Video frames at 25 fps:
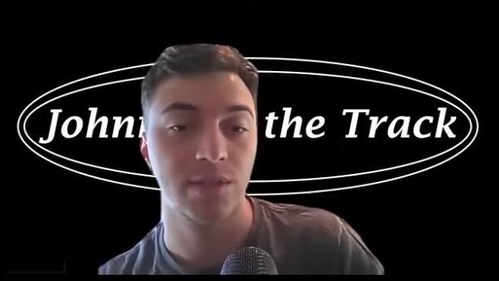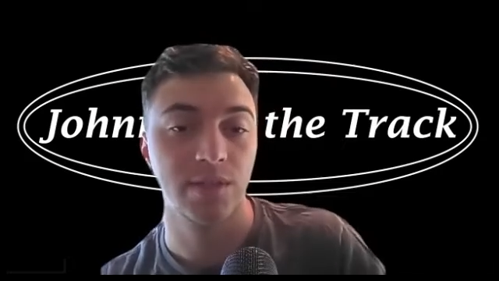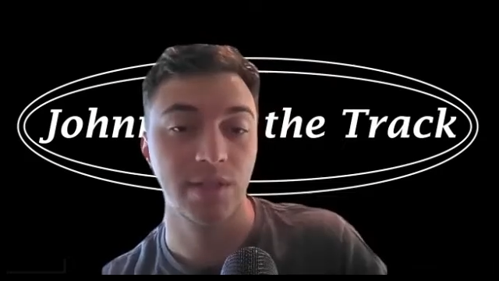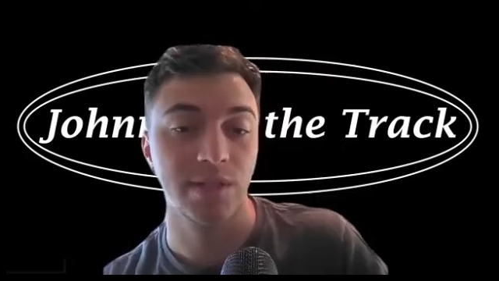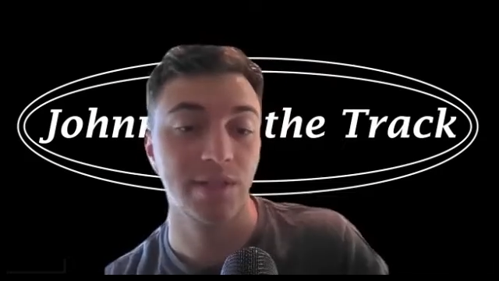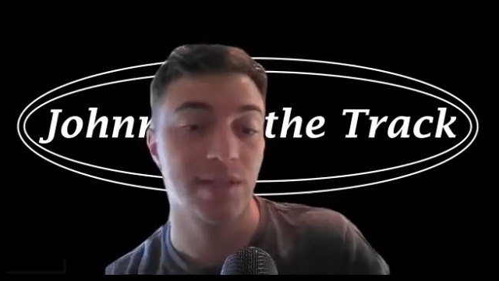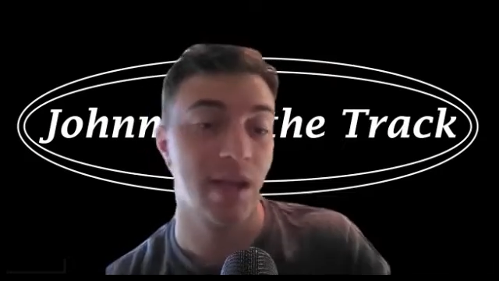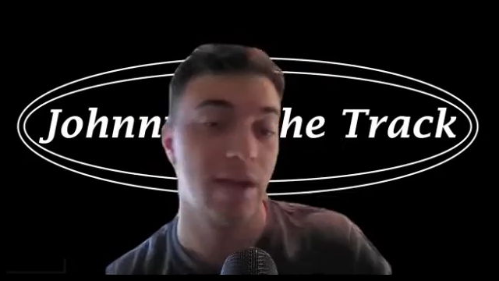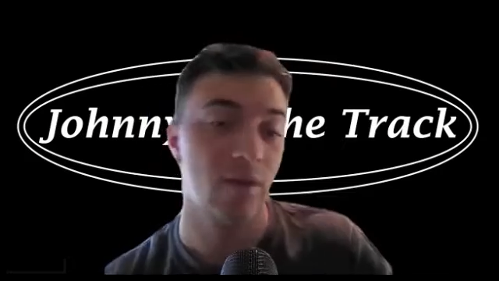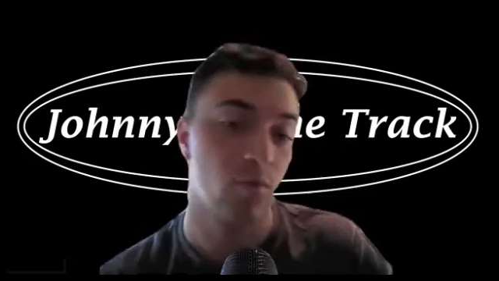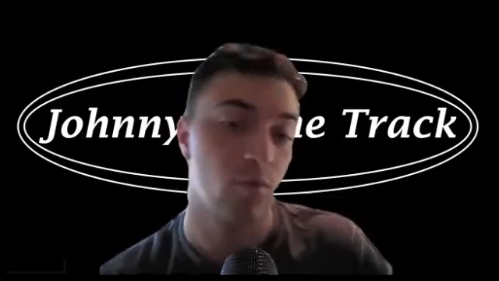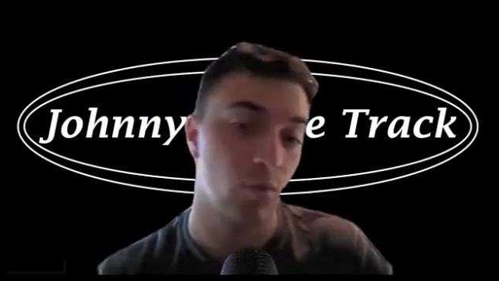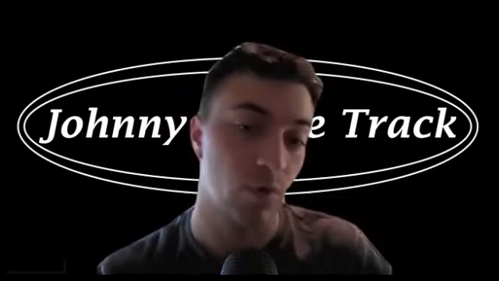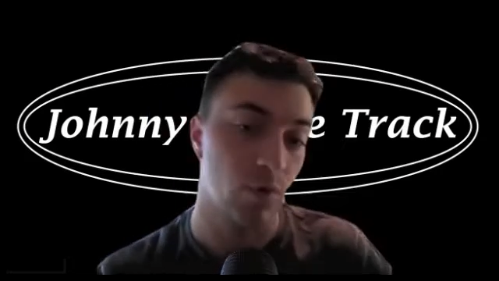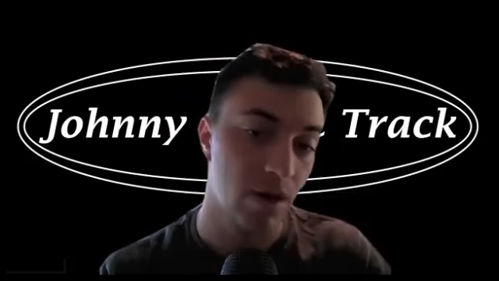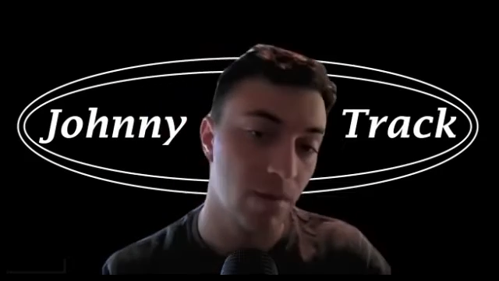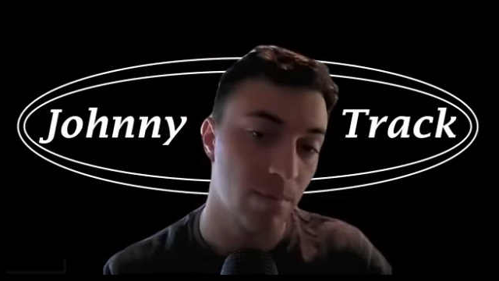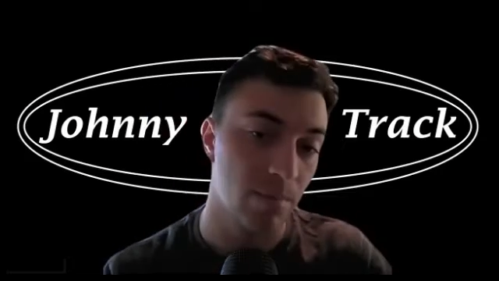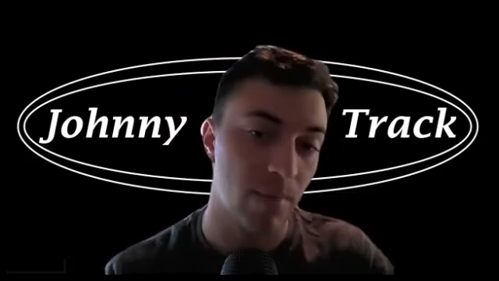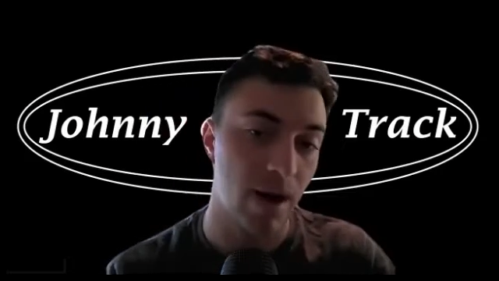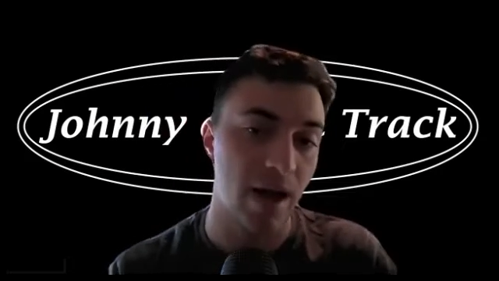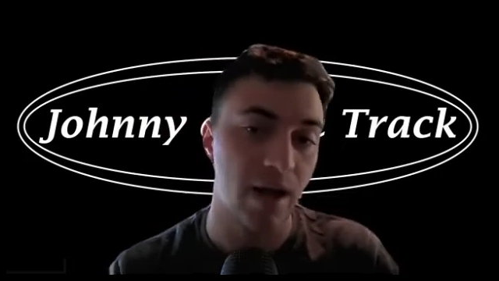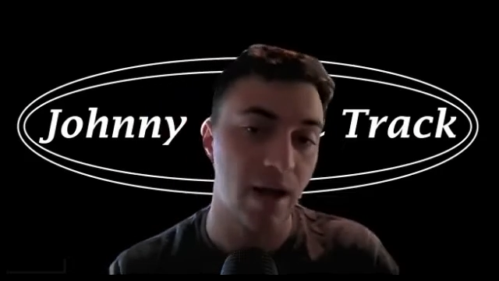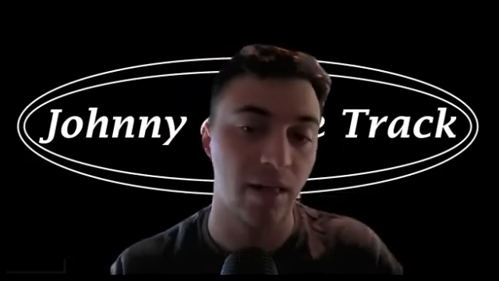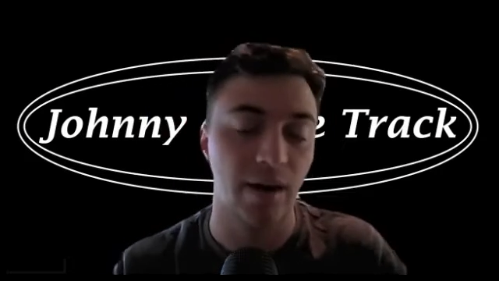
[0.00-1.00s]
Let's get rid of
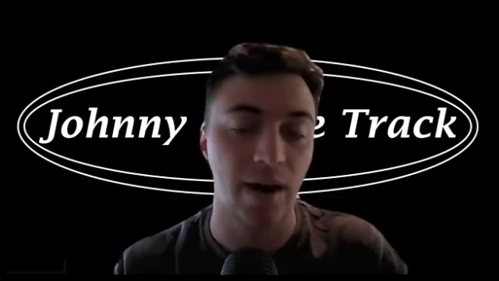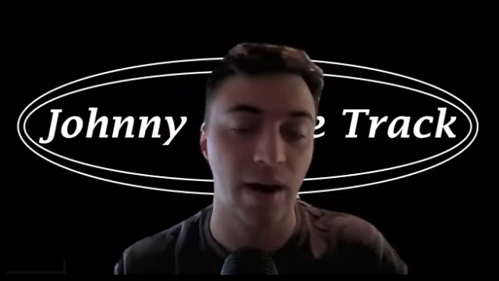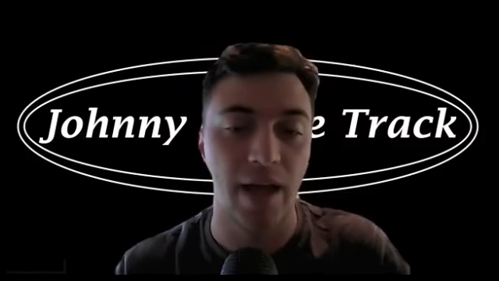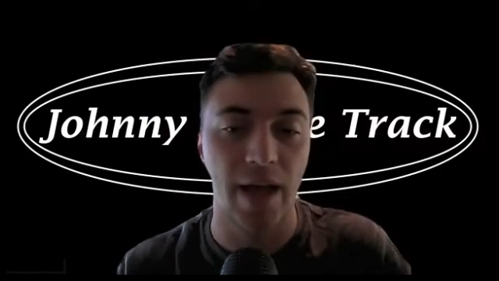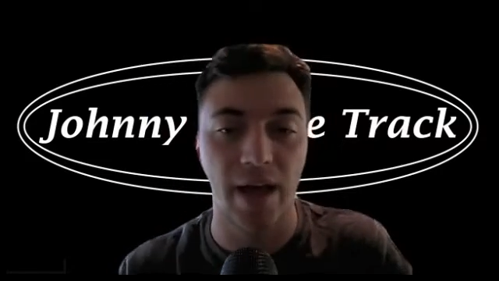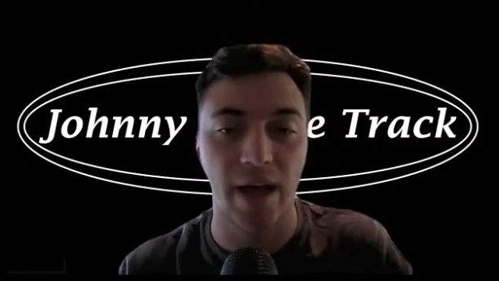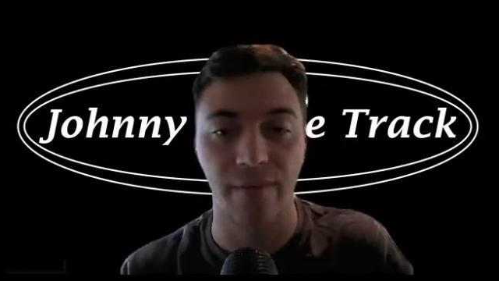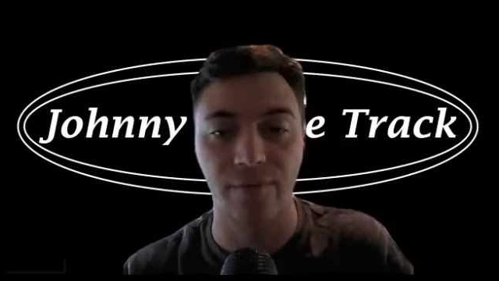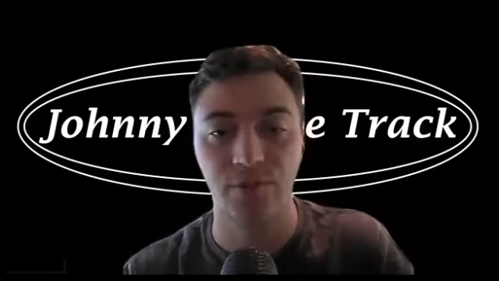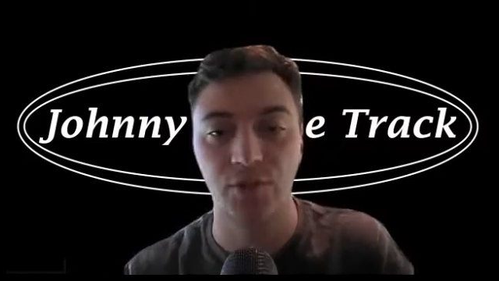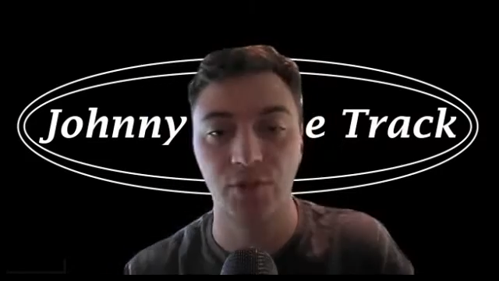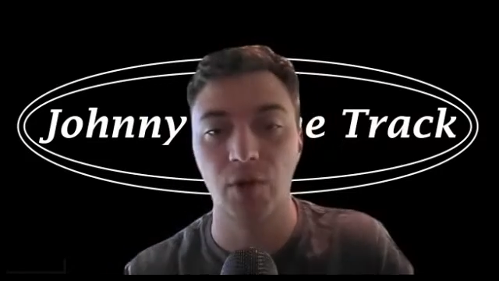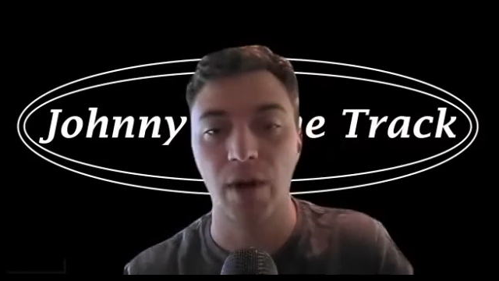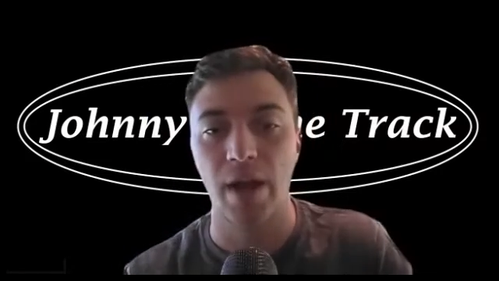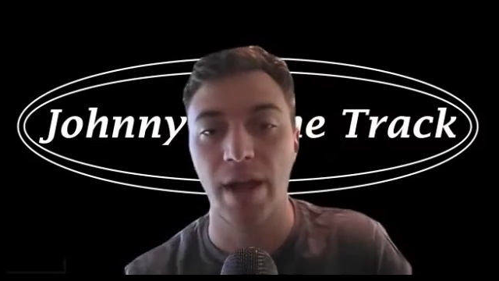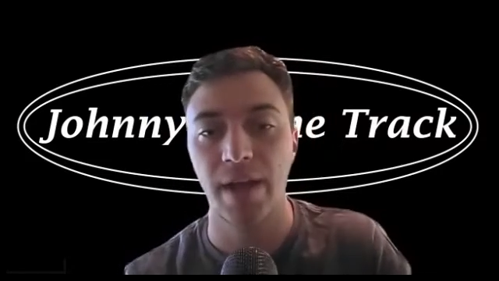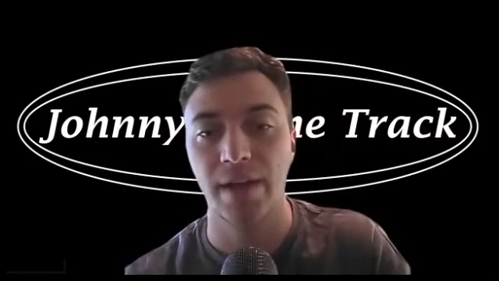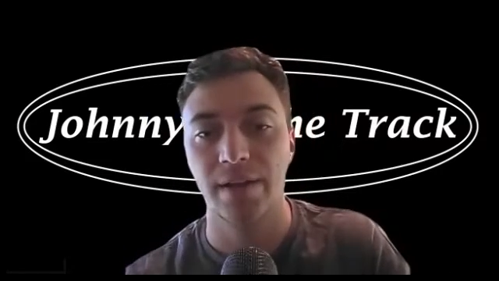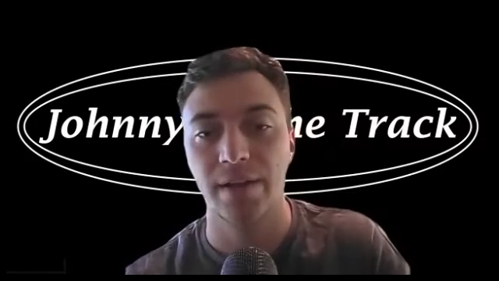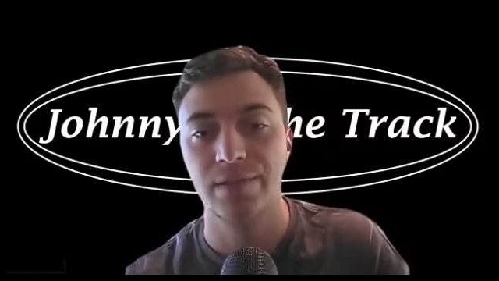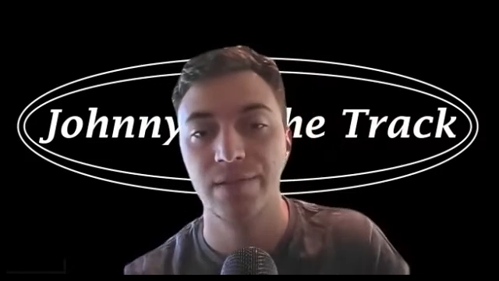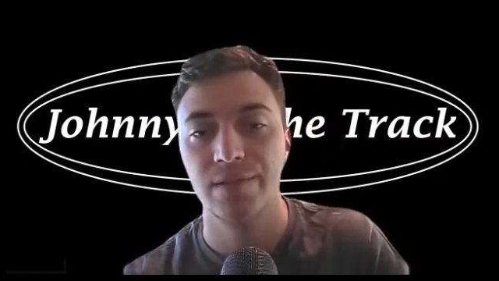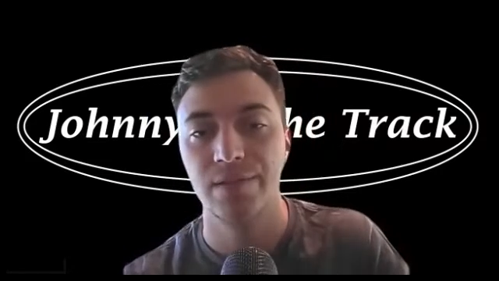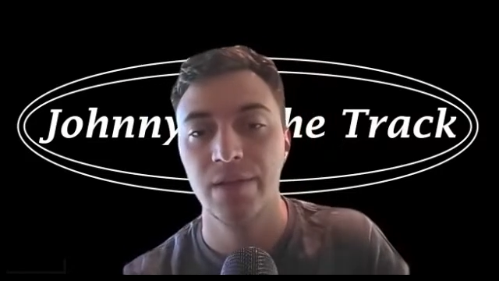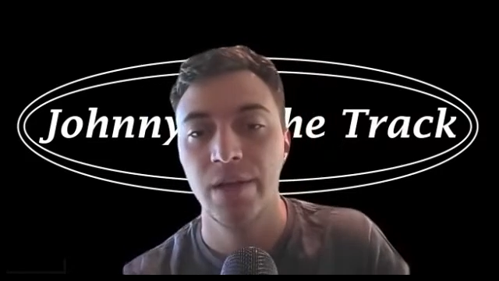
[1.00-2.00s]
mile and a half
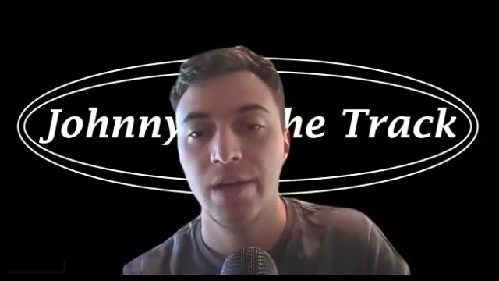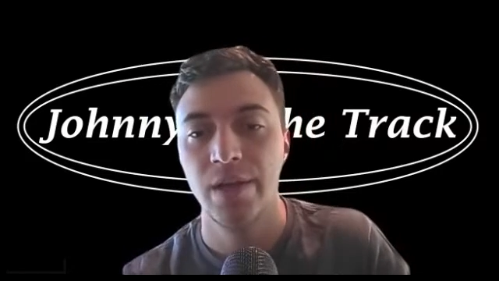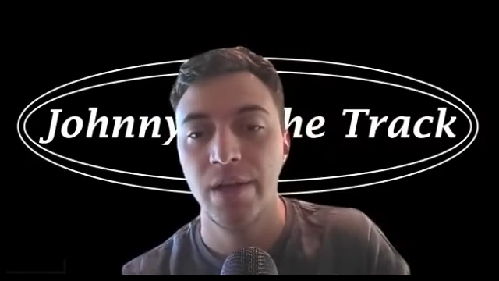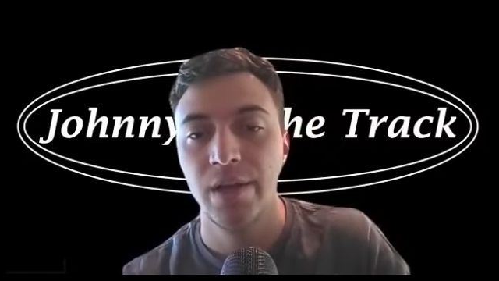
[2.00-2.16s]
tracks.